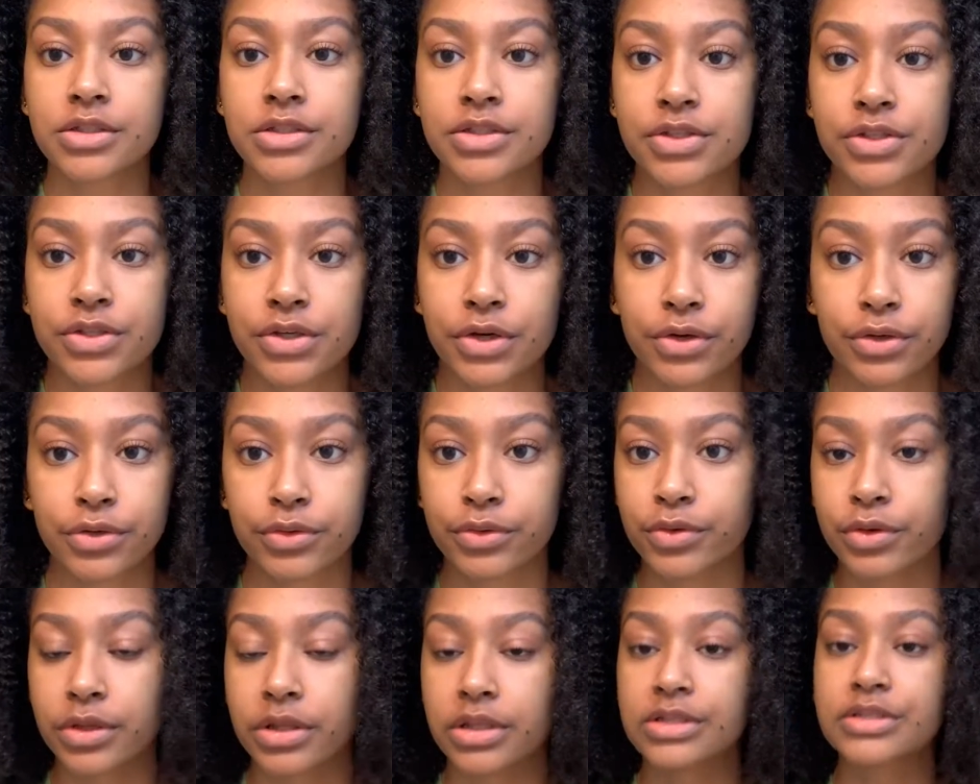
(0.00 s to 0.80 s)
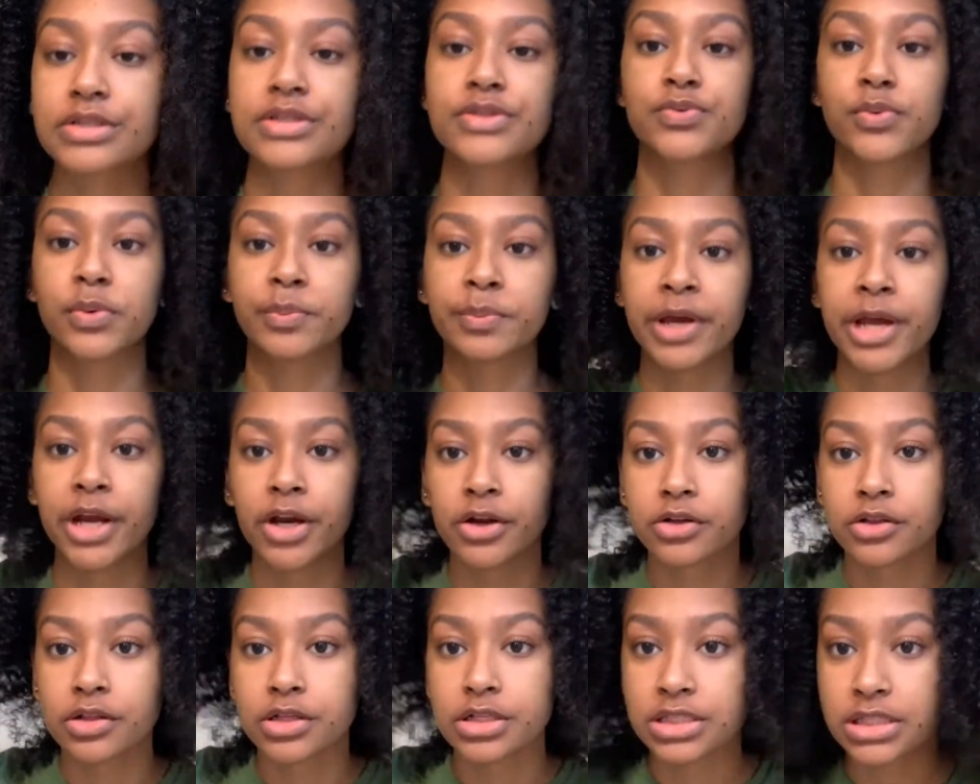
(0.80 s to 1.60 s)
So this is what my hair
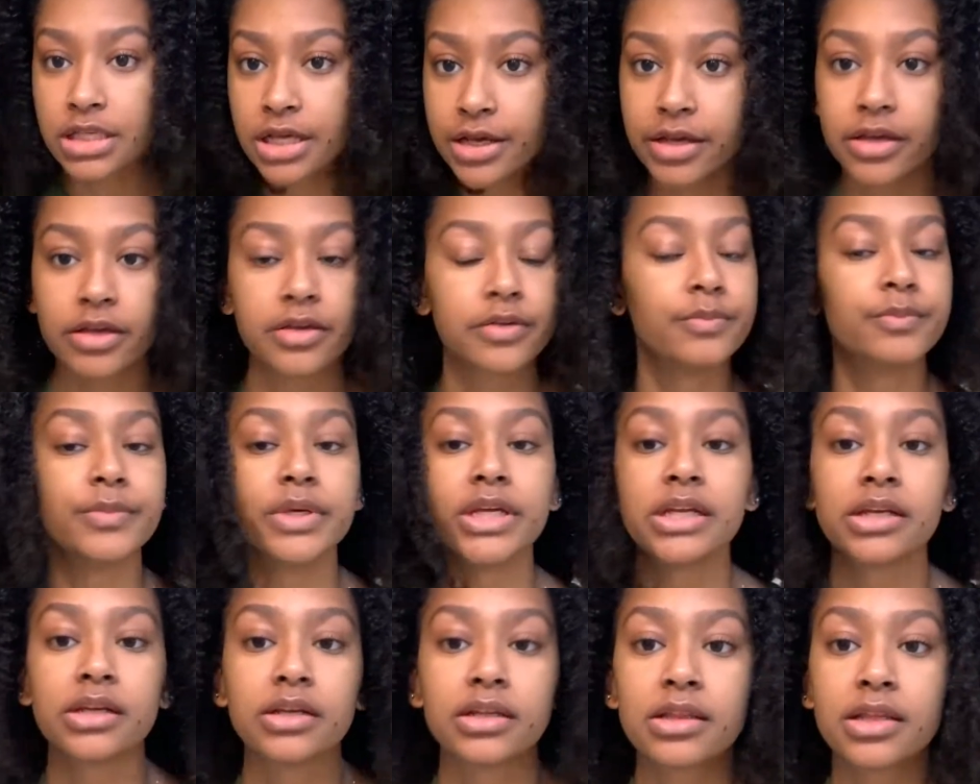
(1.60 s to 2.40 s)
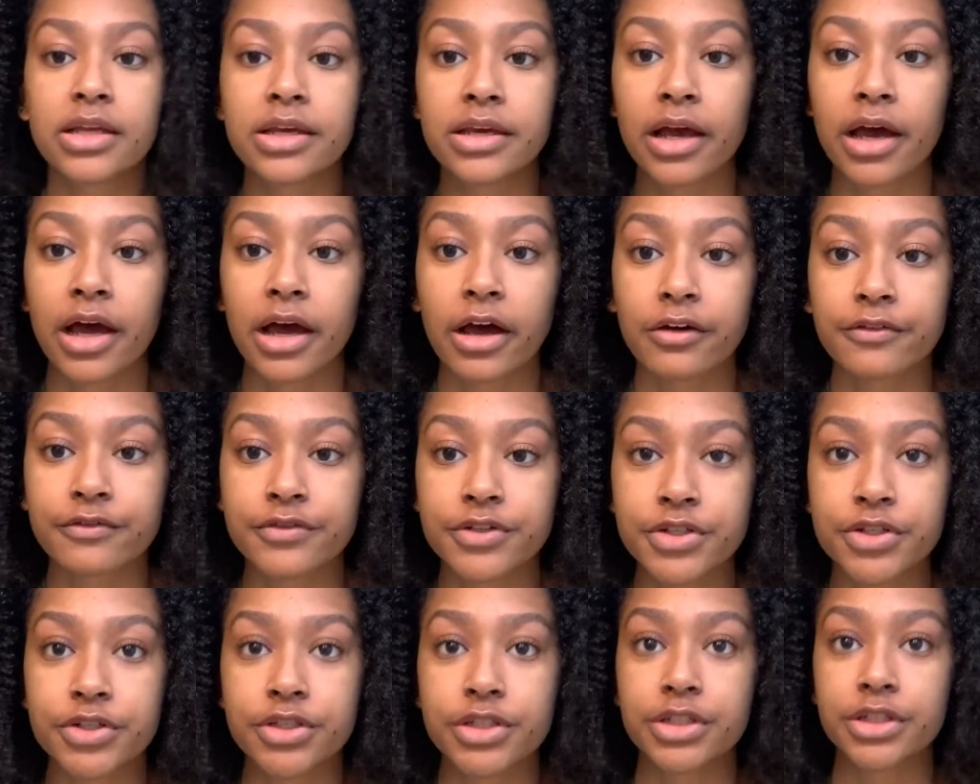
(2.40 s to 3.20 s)
looks like immediately
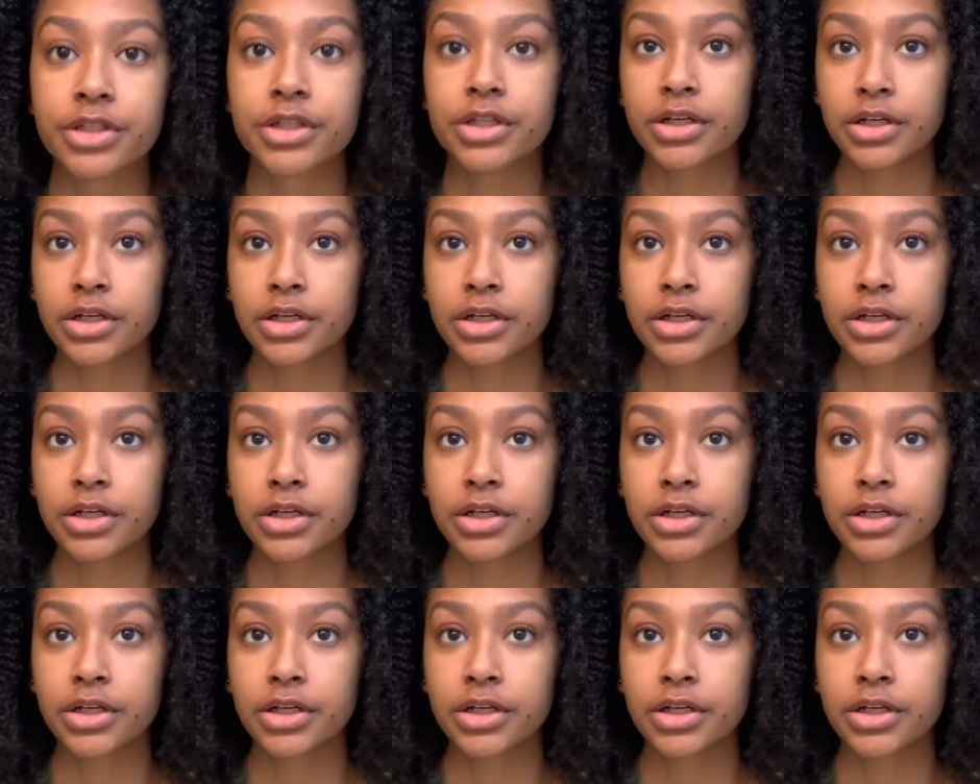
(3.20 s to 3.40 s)
after